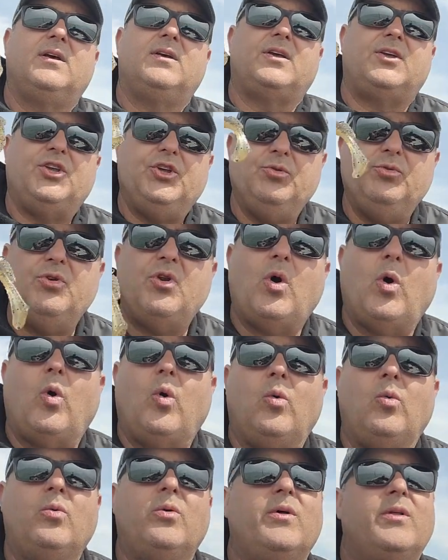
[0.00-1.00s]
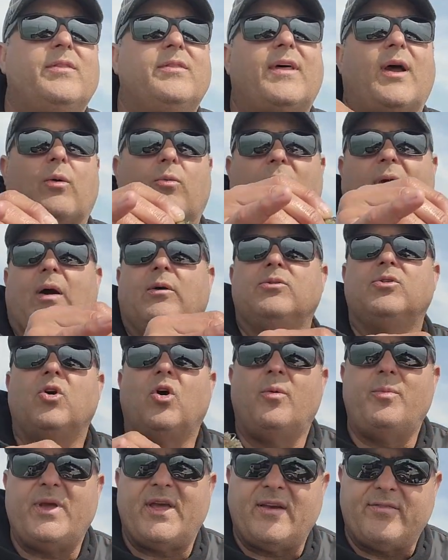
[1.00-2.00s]
you know that round
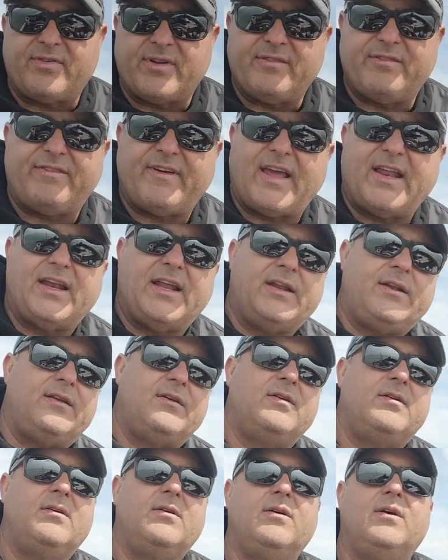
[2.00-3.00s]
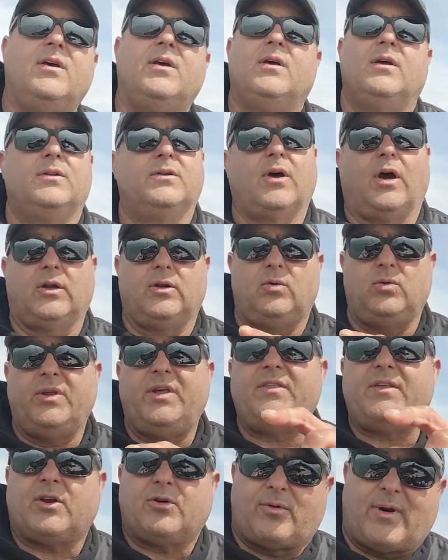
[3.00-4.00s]
goby have invaded not only
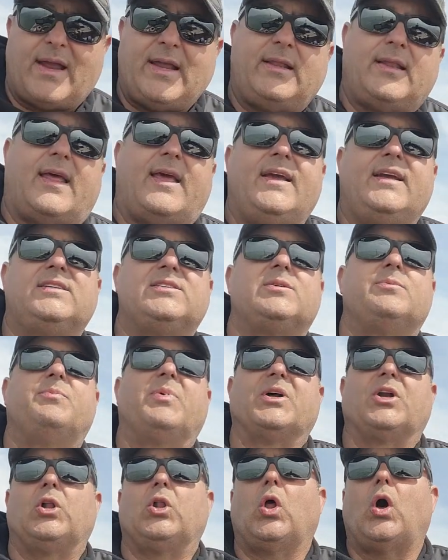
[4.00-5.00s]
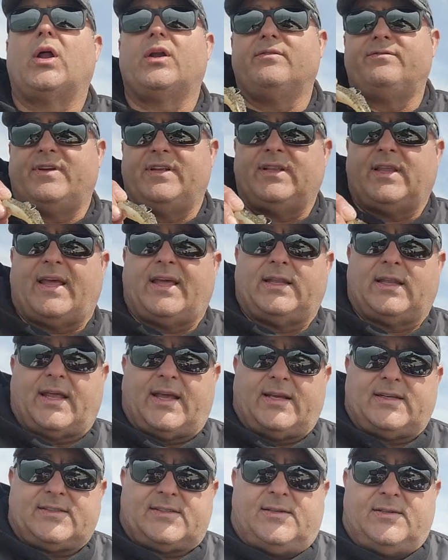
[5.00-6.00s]
the Great Lakes, but a lot of inland
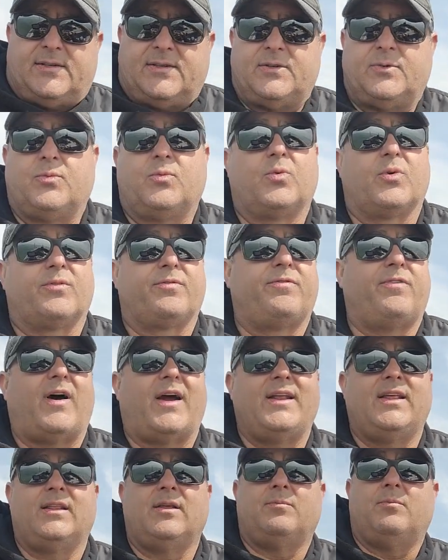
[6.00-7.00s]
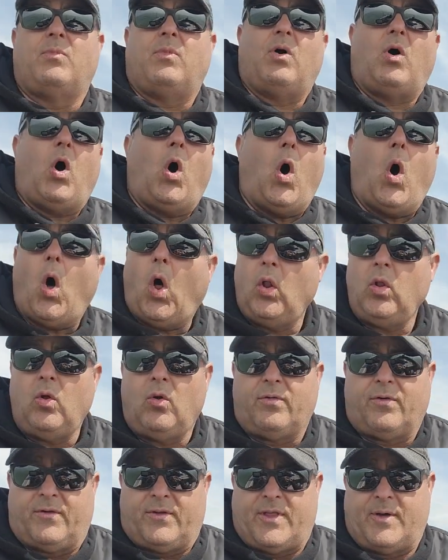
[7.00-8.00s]
lakes. We're finding them all
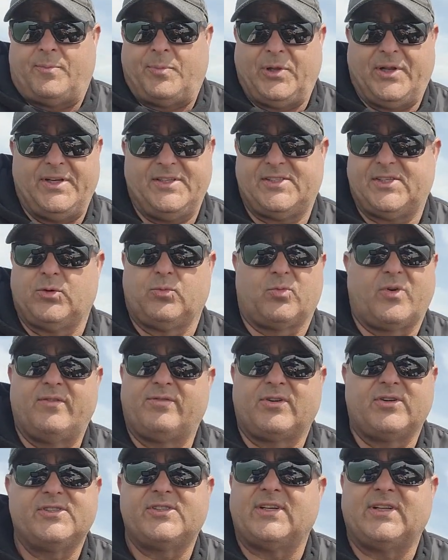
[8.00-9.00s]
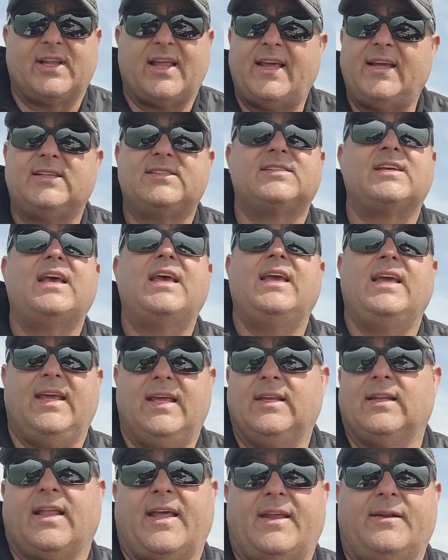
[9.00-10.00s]
over the place in rivers and lakes
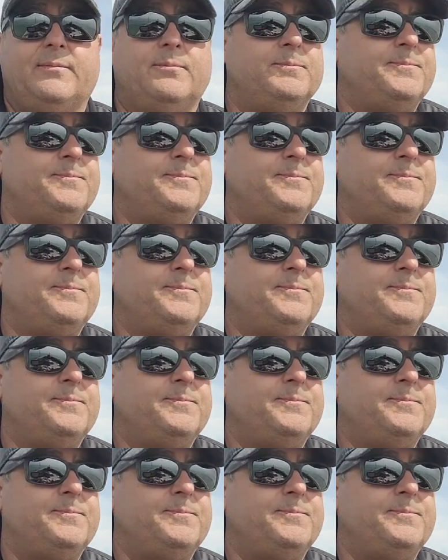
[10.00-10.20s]
inland.